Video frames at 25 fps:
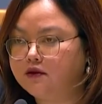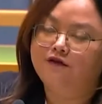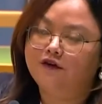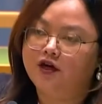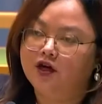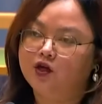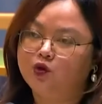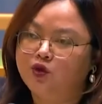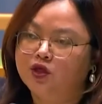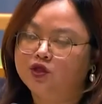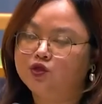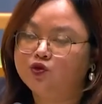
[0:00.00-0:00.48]

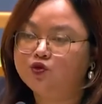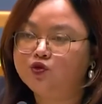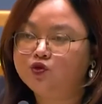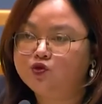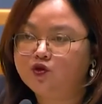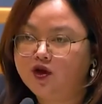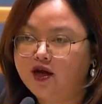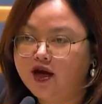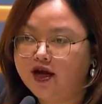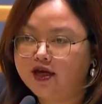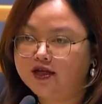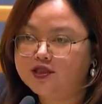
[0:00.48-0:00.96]
Vanuatu
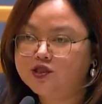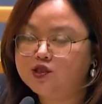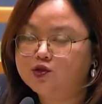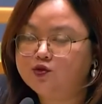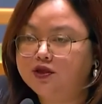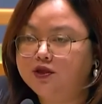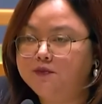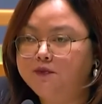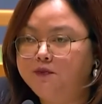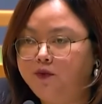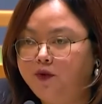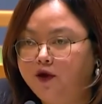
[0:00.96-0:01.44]
tries
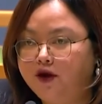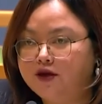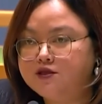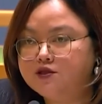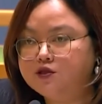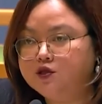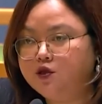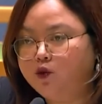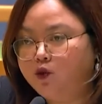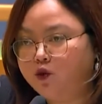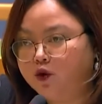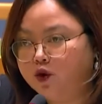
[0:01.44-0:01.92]
to
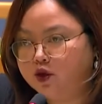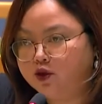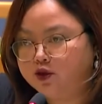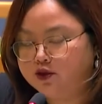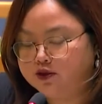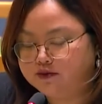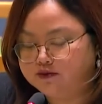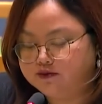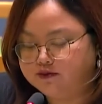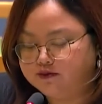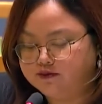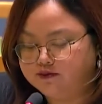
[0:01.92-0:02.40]
impress the
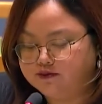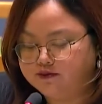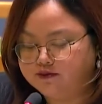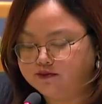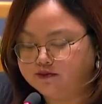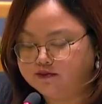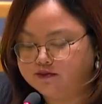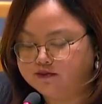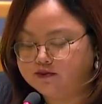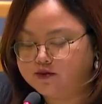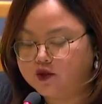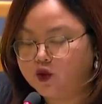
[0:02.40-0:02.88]
world
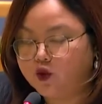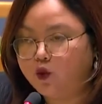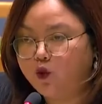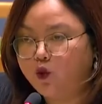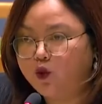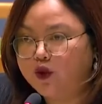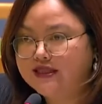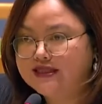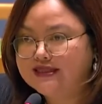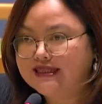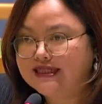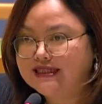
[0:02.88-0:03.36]

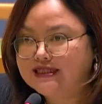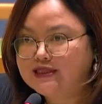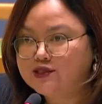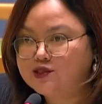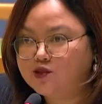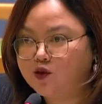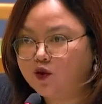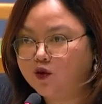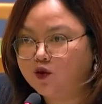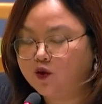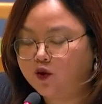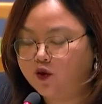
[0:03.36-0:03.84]
with
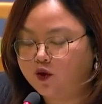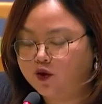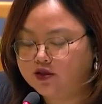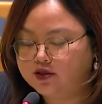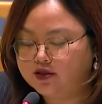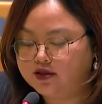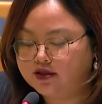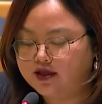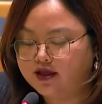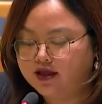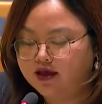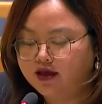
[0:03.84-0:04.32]
its so
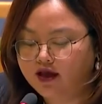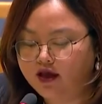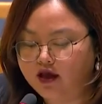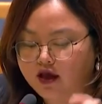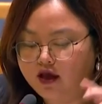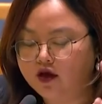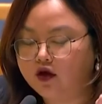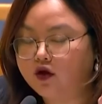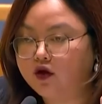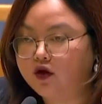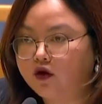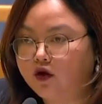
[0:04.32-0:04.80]
called
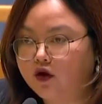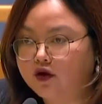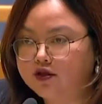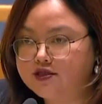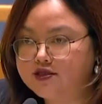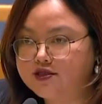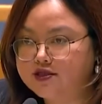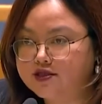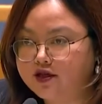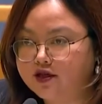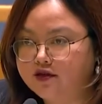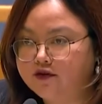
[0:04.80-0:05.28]

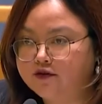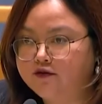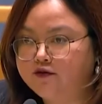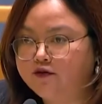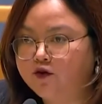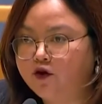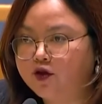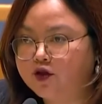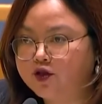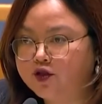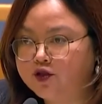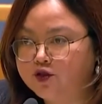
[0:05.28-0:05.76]
concern
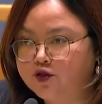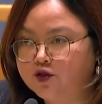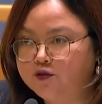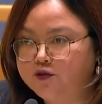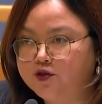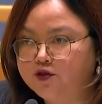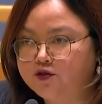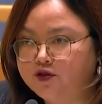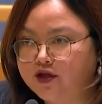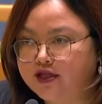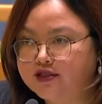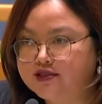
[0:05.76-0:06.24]
for
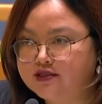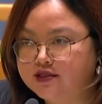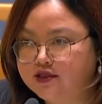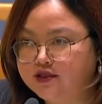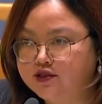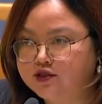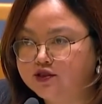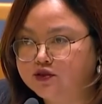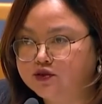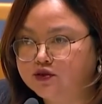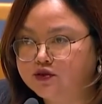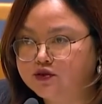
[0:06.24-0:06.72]
human rights
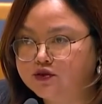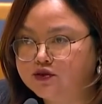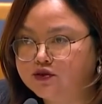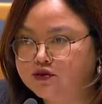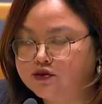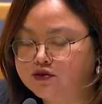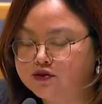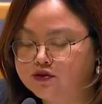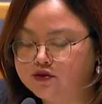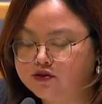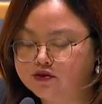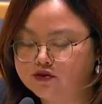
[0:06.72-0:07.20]

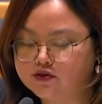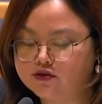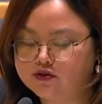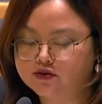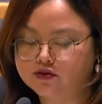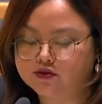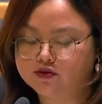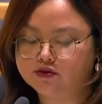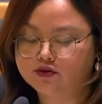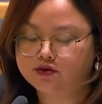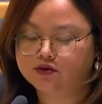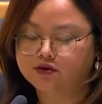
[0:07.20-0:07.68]
issues.
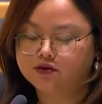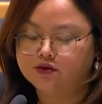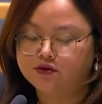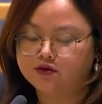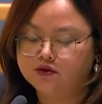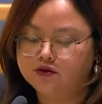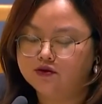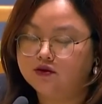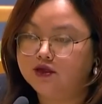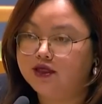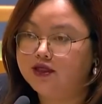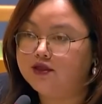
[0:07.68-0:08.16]

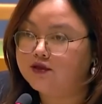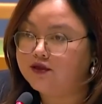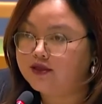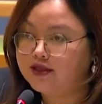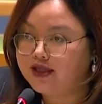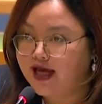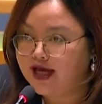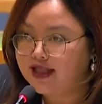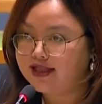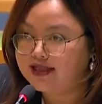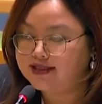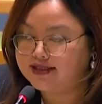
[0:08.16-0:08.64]
In
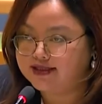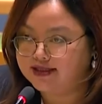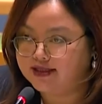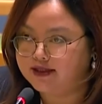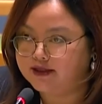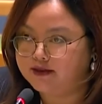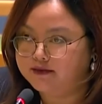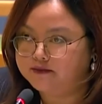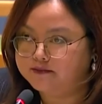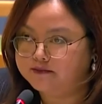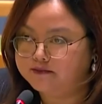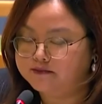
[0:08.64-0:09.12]

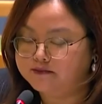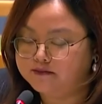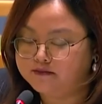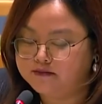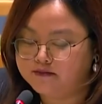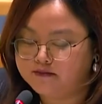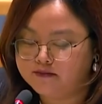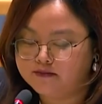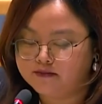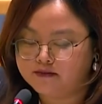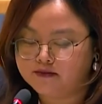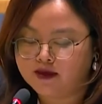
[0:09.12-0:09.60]
reality,
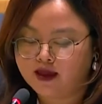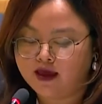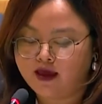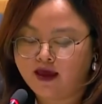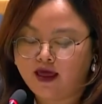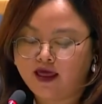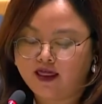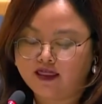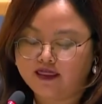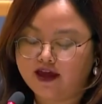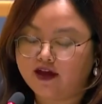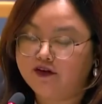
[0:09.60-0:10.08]

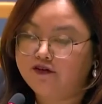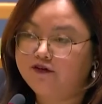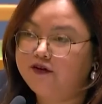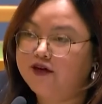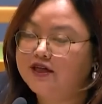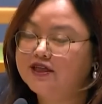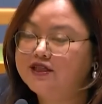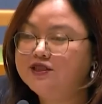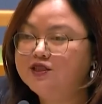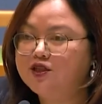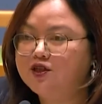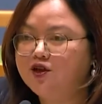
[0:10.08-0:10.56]
their
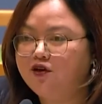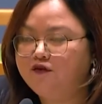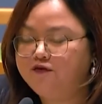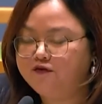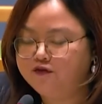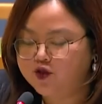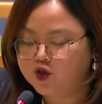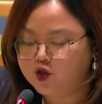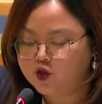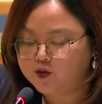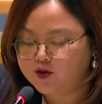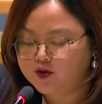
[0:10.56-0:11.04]
version
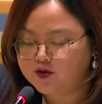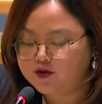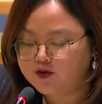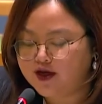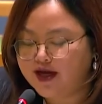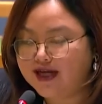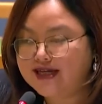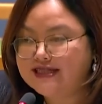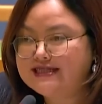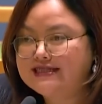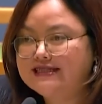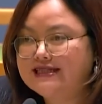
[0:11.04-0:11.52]
of human
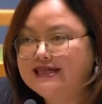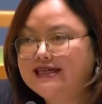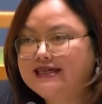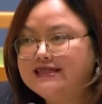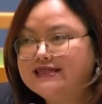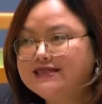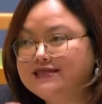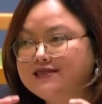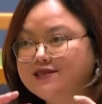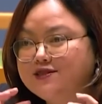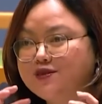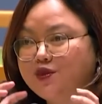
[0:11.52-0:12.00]
rights
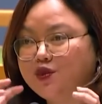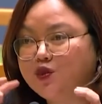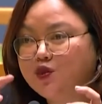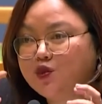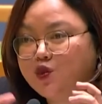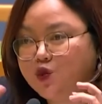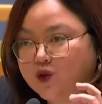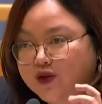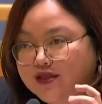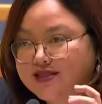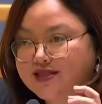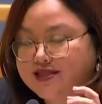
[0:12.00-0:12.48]
is
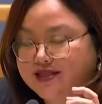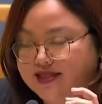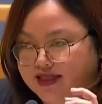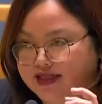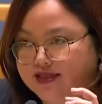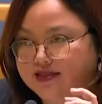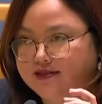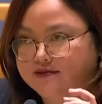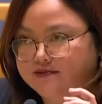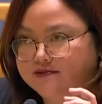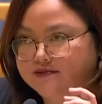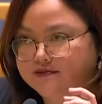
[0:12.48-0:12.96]

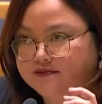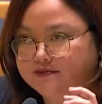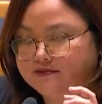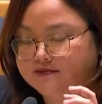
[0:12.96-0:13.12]
twisted